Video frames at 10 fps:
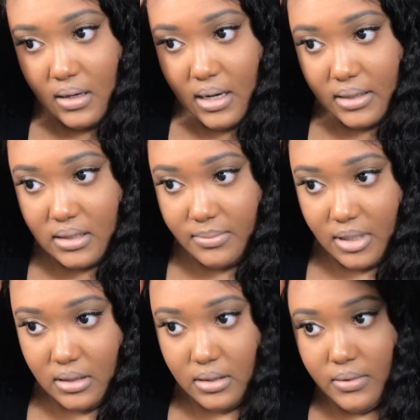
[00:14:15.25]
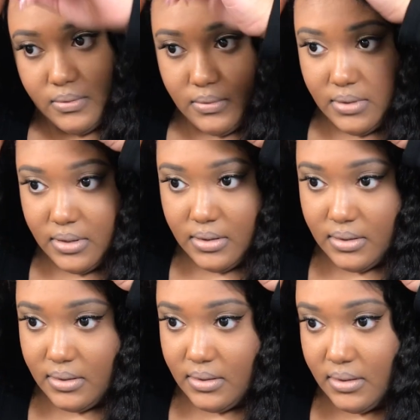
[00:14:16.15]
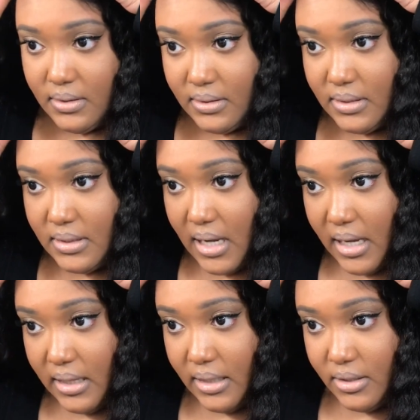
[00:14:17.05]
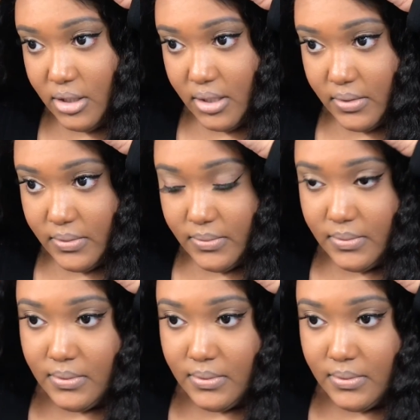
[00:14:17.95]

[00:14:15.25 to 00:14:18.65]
got to be glued styling gel.